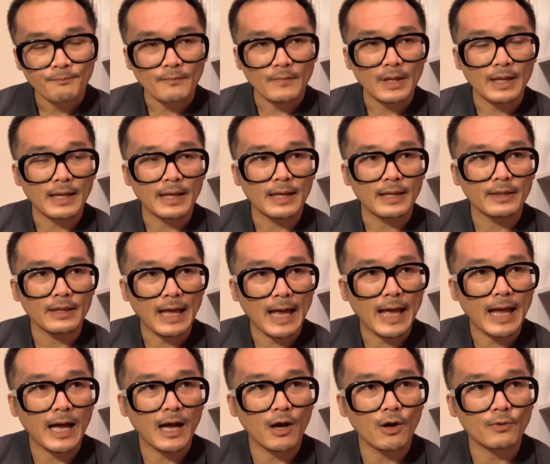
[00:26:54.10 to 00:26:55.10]
and
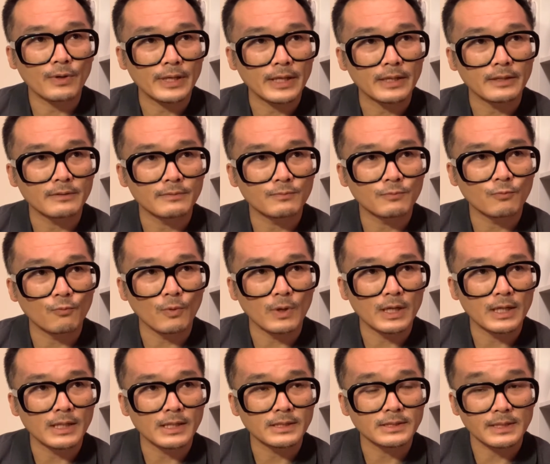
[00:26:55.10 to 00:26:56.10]
how it
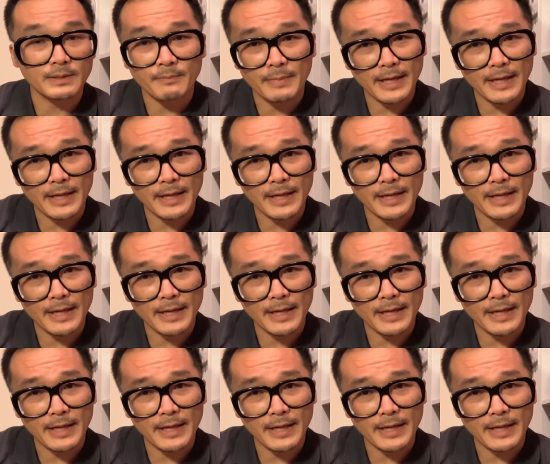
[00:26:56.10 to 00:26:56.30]
was in